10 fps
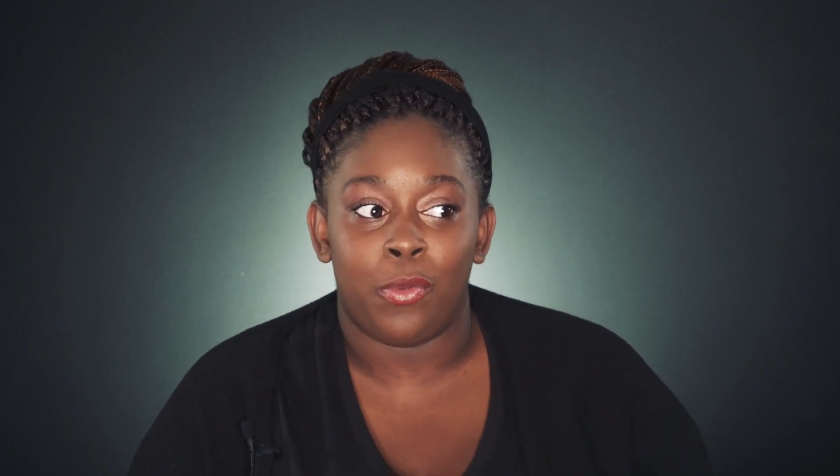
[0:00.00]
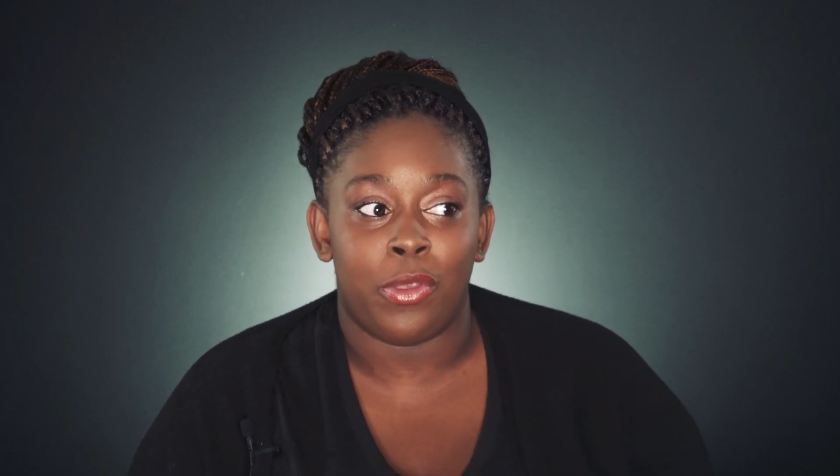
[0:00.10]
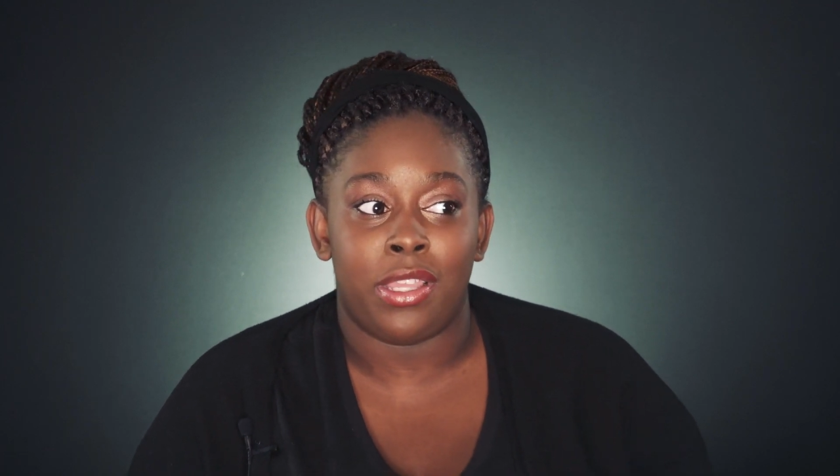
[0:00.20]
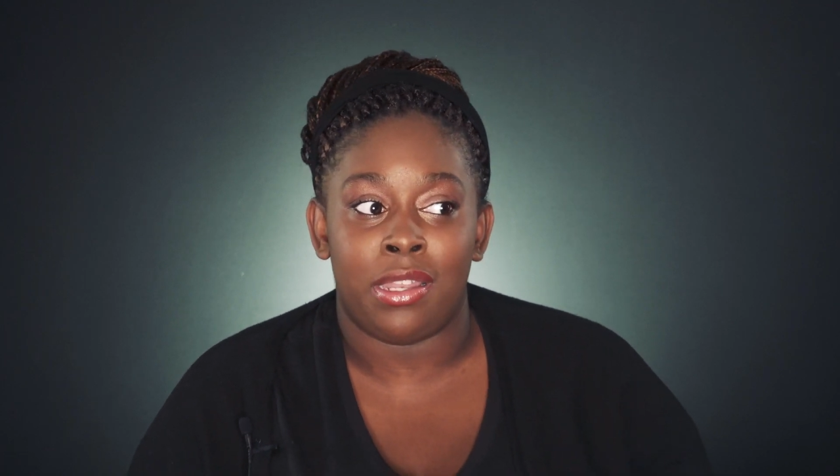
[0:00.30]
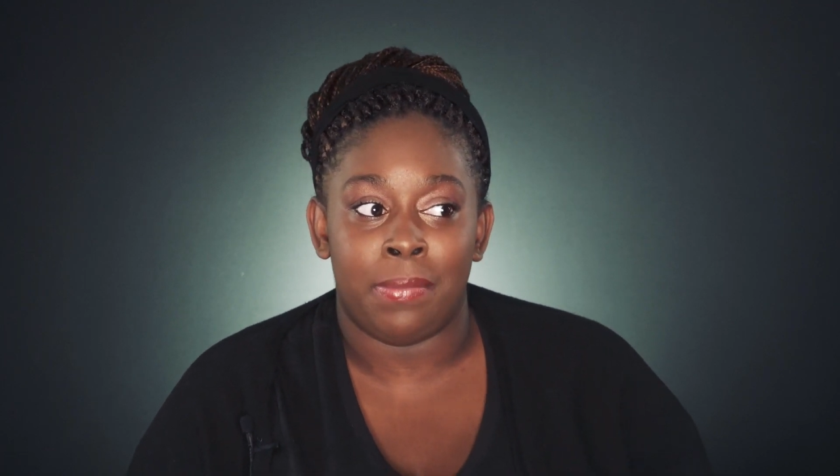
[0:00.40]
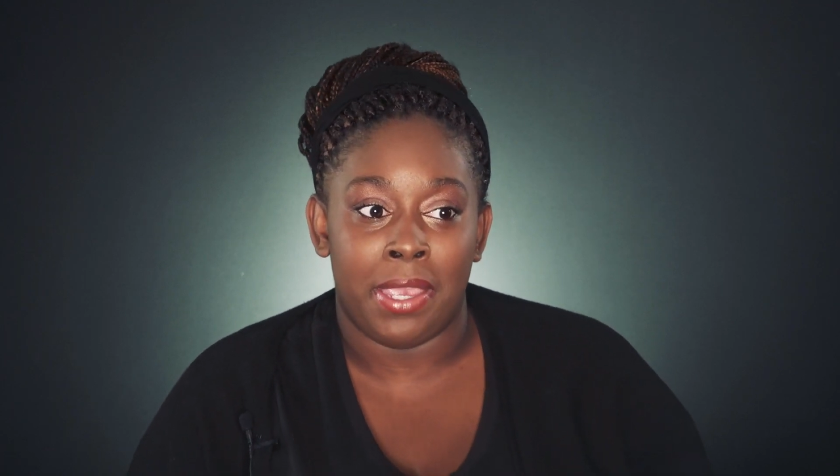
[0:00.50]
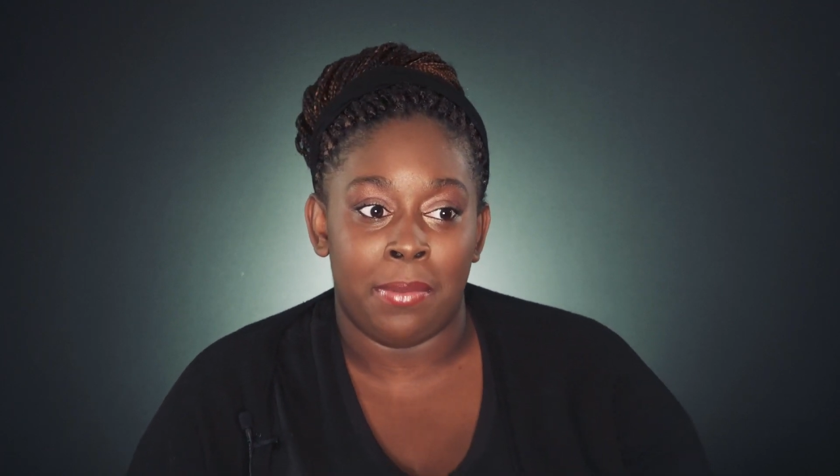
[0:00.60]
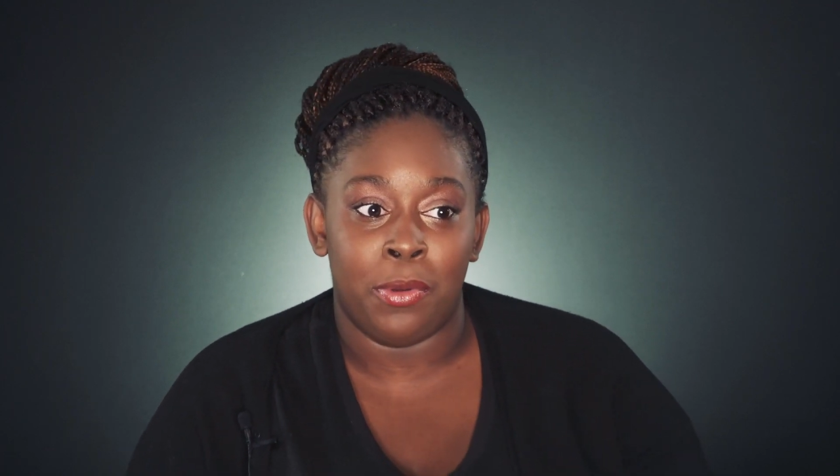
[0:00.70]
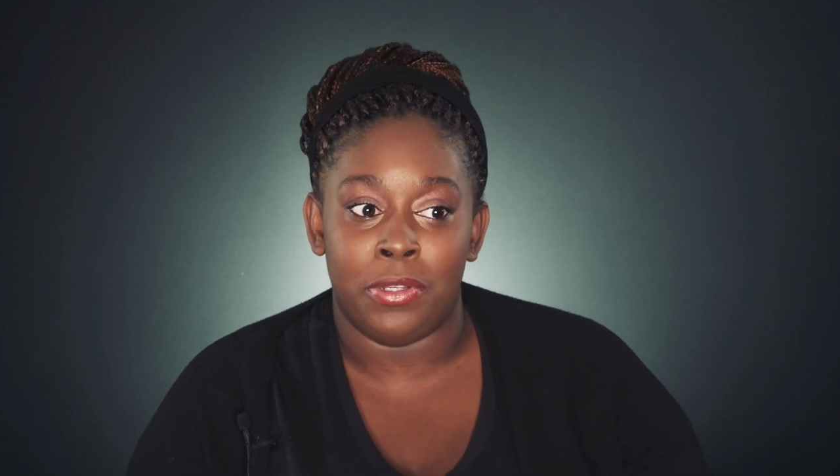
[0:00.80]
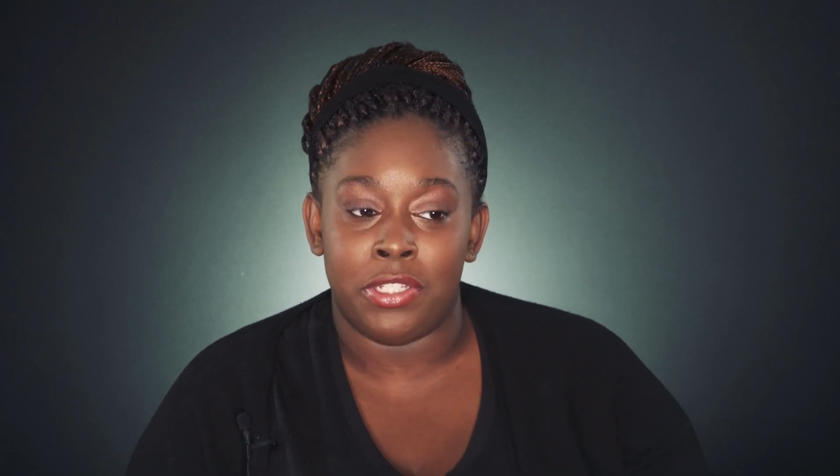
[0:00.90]
really in a
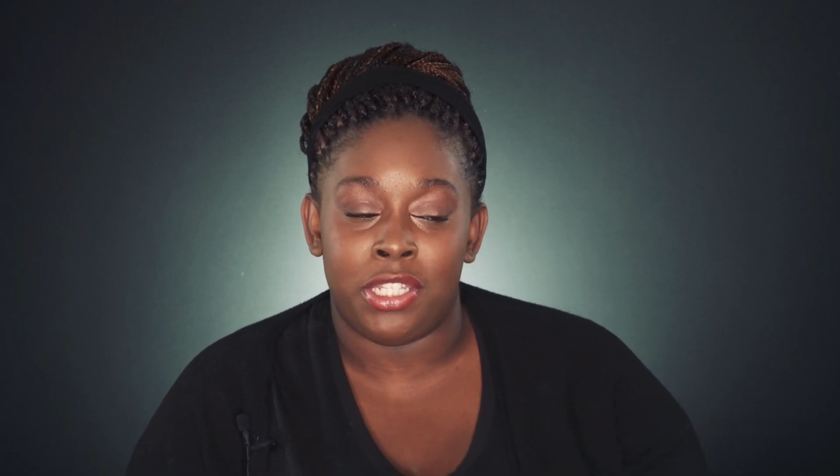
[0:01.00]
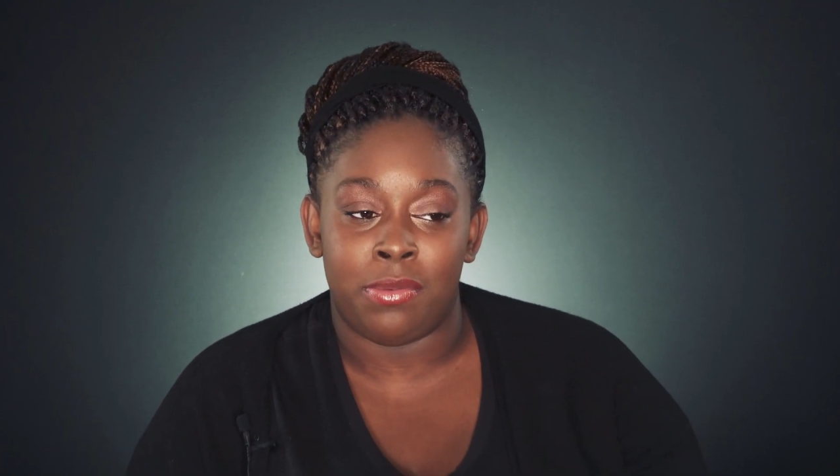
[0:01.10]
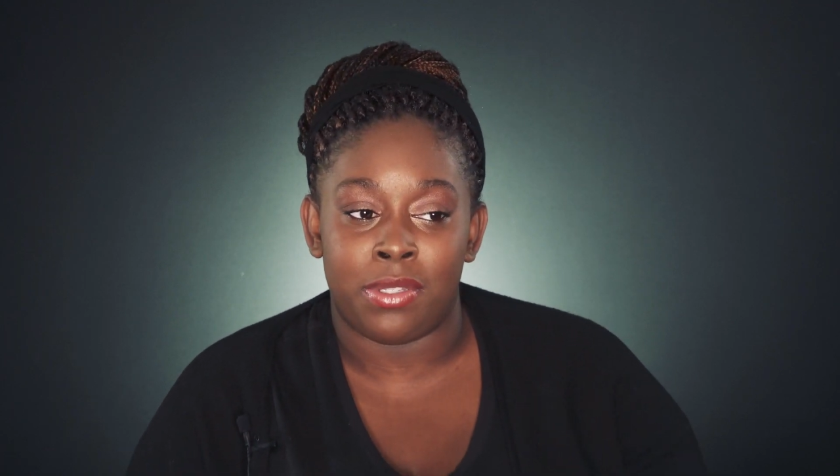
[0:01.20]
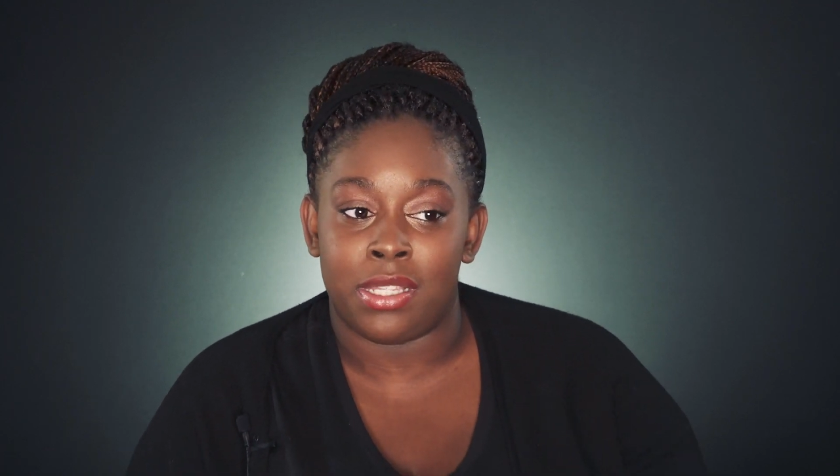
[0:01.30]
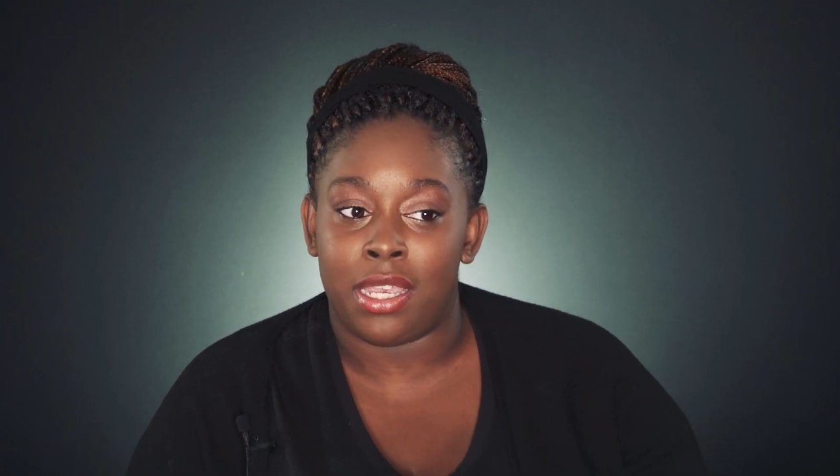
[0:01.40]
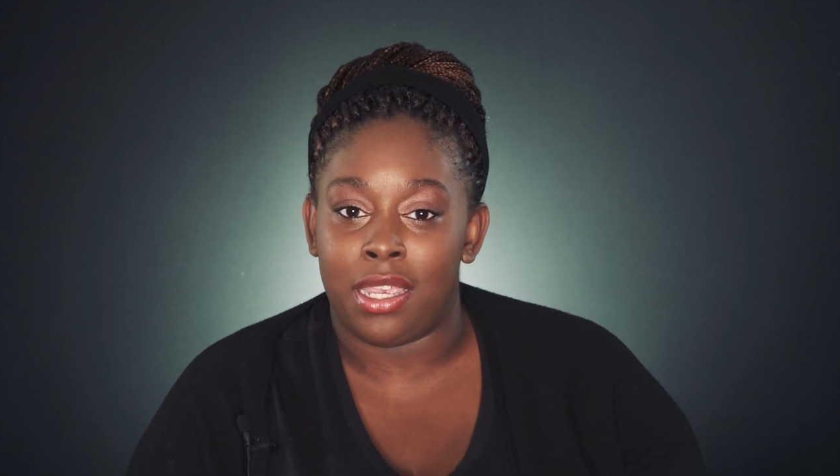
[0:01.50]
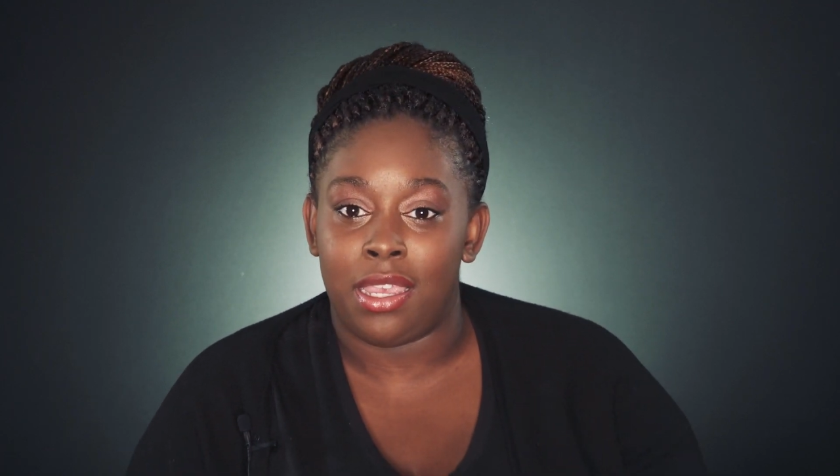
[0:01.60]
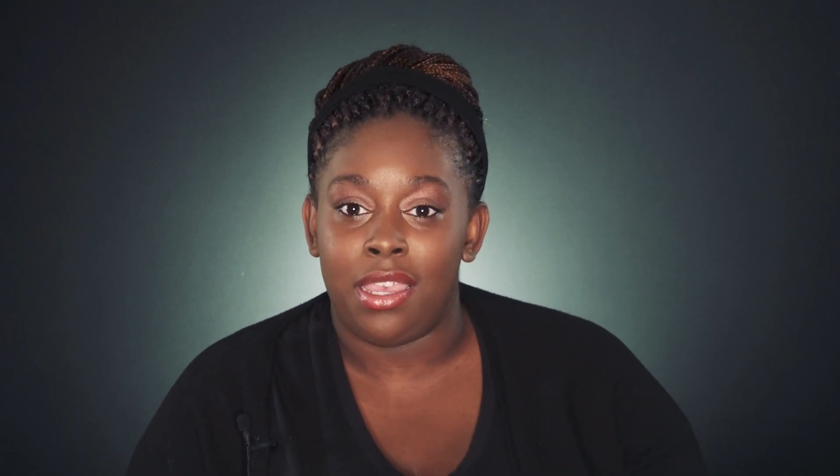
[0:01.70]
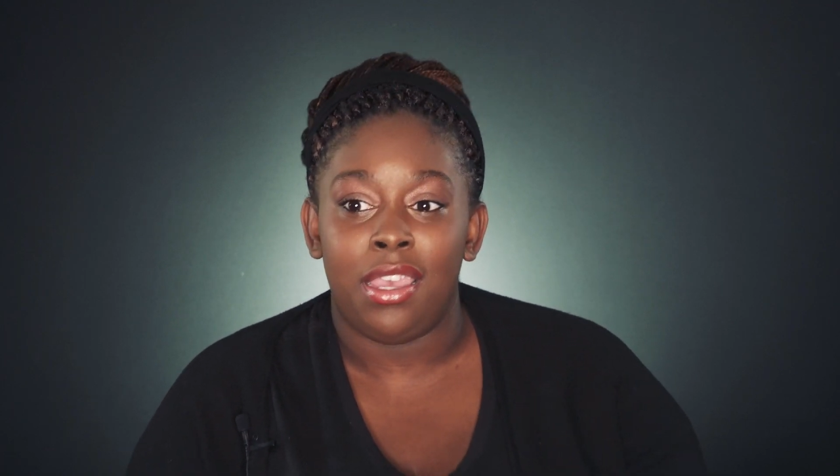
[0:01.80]
bad mood, and she was like,